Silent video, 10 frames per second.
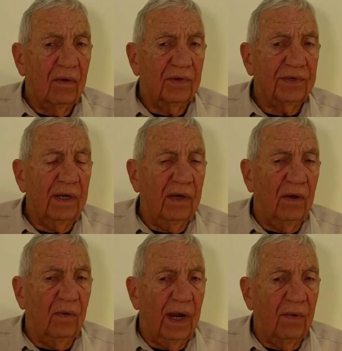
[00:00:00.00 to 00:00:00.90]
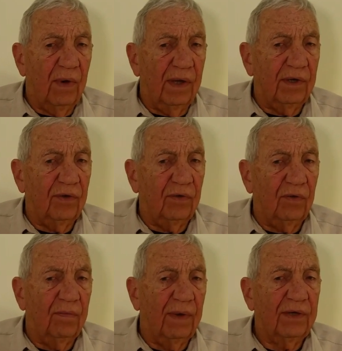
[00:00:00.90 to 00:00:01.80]
because I didn't know what I wanted to do
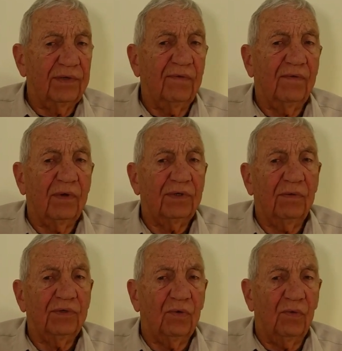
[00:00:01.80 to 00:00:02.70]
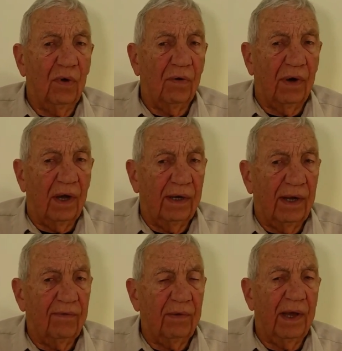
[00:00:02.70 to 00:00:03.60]
with myself because there was a war on.
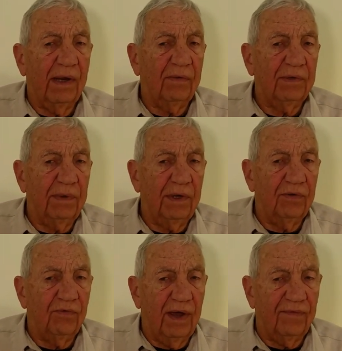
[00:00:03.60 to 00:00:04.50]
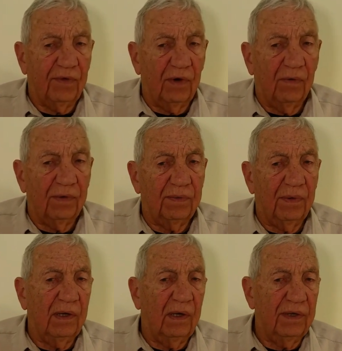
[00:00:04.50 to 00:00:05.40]
everybody was being drafted or was
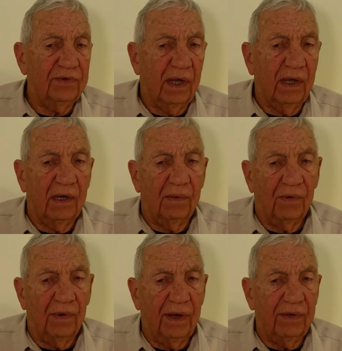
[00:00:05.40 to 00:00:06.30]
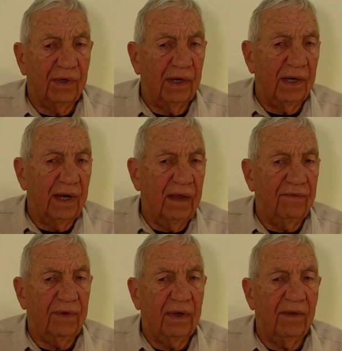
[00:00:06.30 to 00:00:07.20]
enlisting in the Marines and the
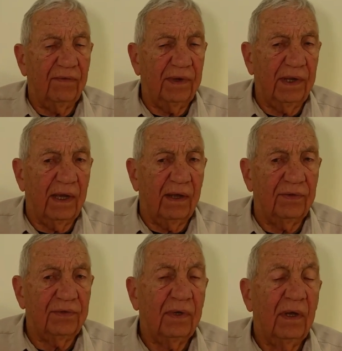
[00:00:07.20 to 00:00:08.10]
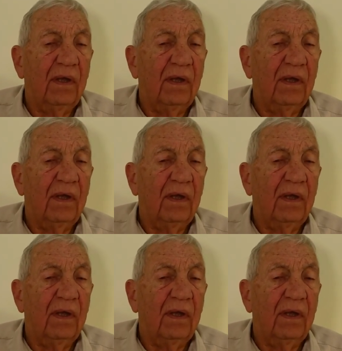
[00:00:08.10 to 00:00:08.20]
Navy and everything else.